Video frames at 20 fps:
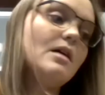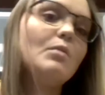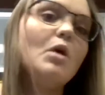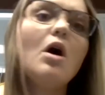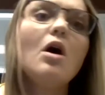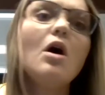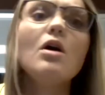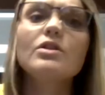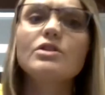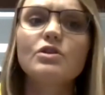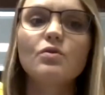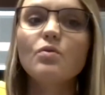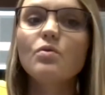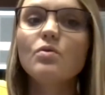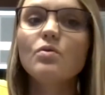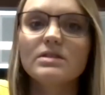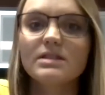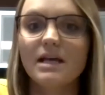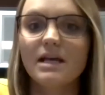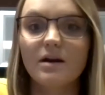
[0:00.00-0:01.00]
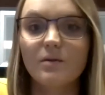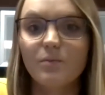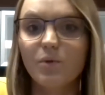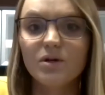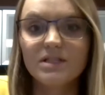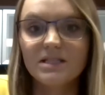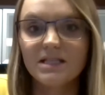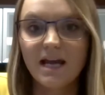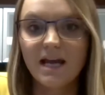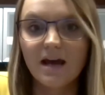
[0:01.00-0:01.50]
All tools that are
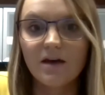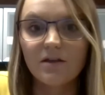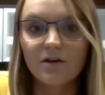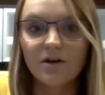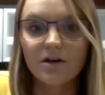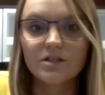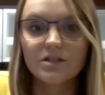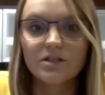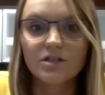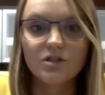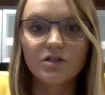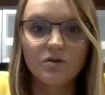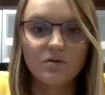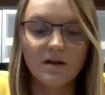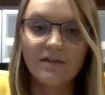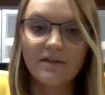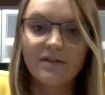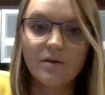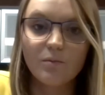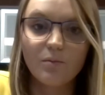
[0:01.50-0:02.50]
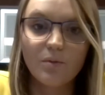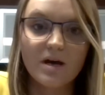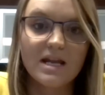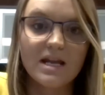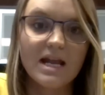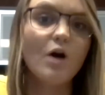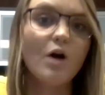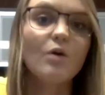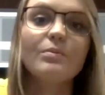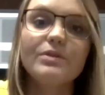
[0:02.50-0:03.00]
put together to do nothing but
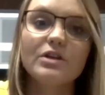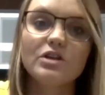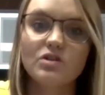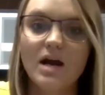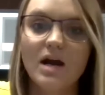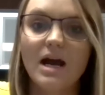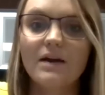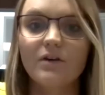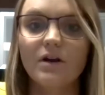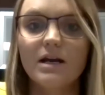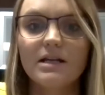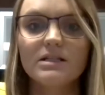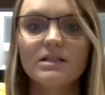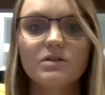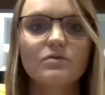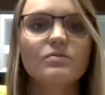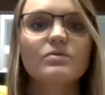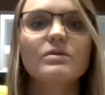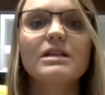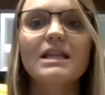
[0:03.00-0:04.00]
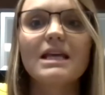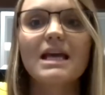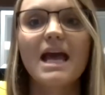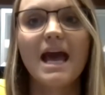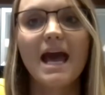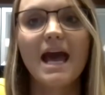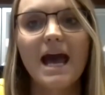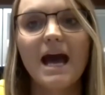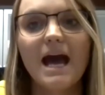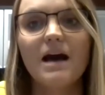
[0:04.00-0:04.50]
help the driver and to really
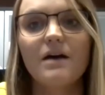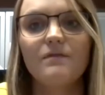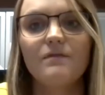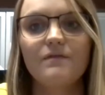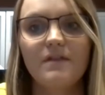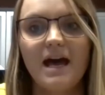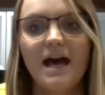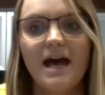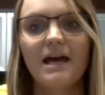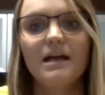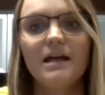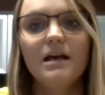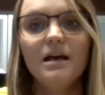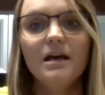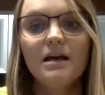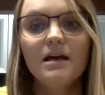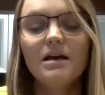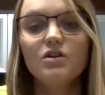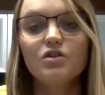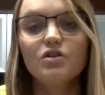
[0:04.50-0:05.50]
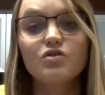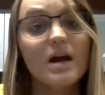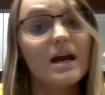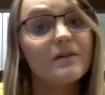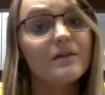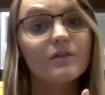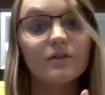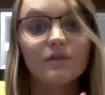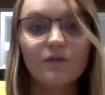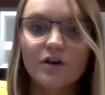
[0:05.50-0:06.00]
have that
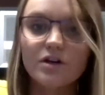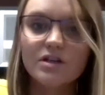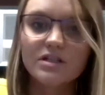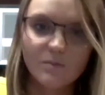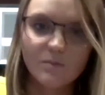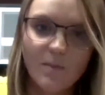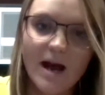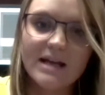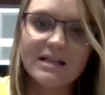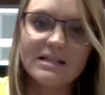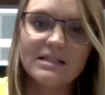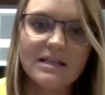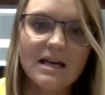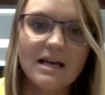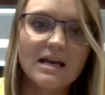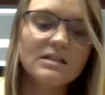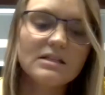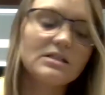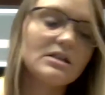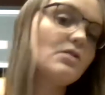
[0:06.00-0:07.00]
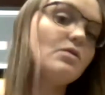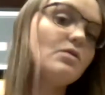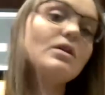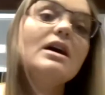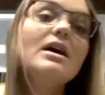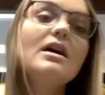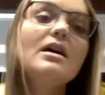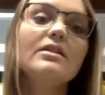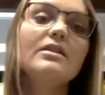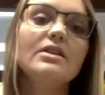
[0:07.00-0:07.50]
driver first mindset. So
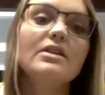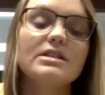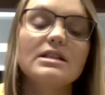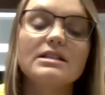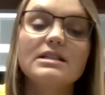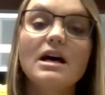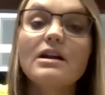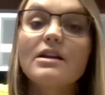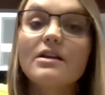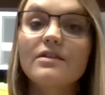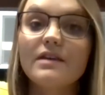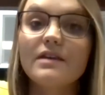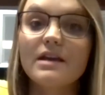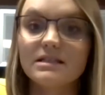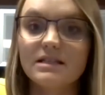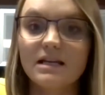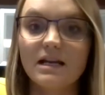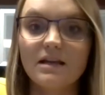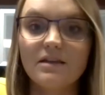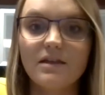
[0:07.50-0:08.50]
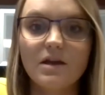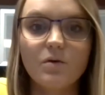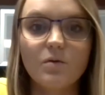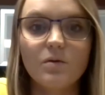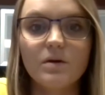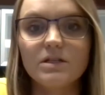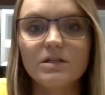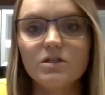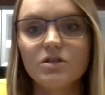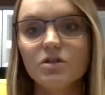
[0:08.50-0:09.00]
there's a ton of things that I think
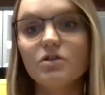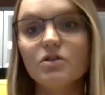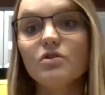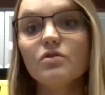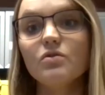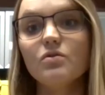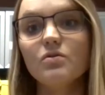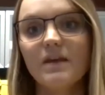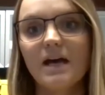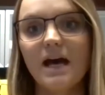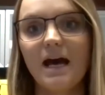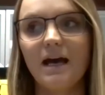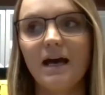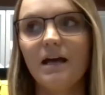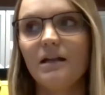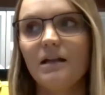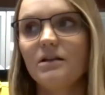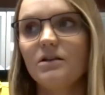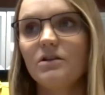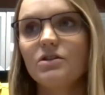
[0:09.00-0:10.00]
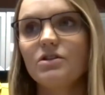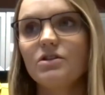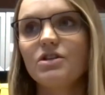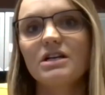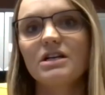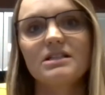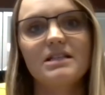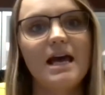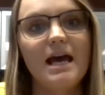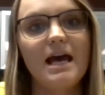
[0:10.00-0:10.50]
we do that
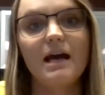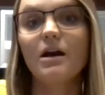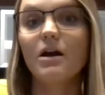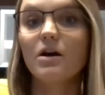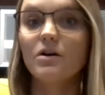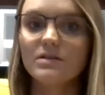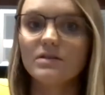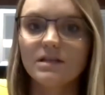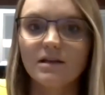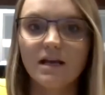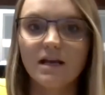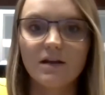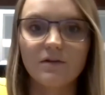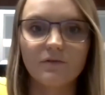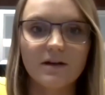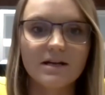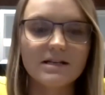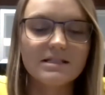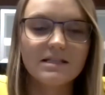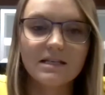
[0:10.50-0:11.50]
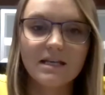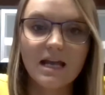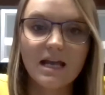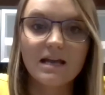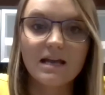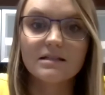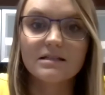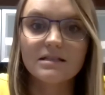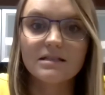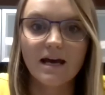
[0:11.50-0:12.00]
just echoes and
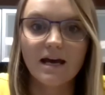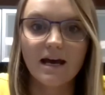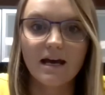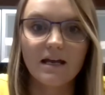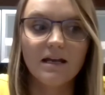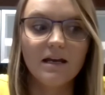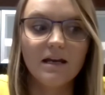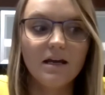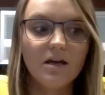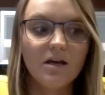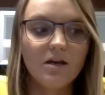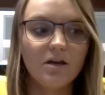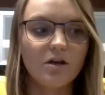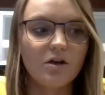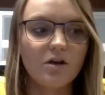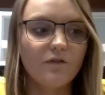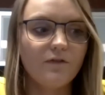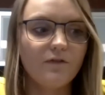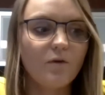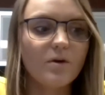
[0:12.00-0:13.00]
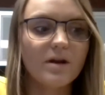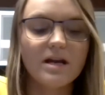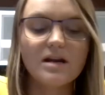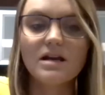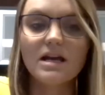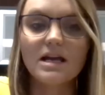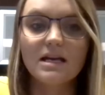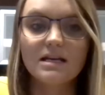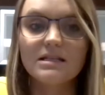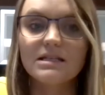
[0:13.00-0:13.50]
resonates that, Ford
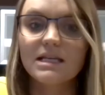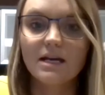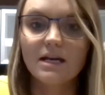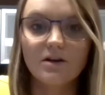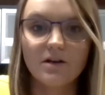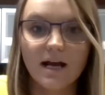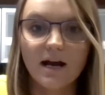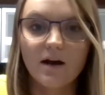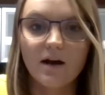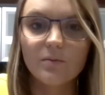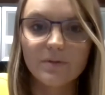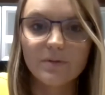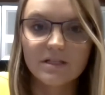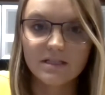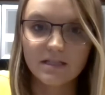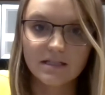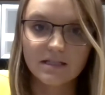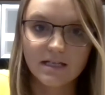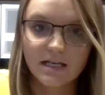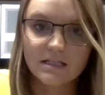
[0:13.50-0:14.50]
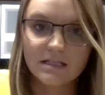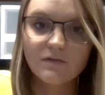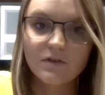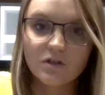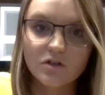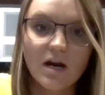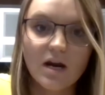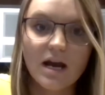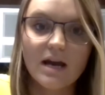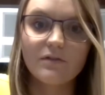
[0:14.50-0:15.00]
Air is here to help the success of a
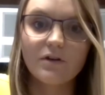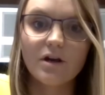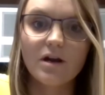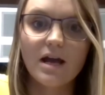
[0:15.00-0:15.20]
driver.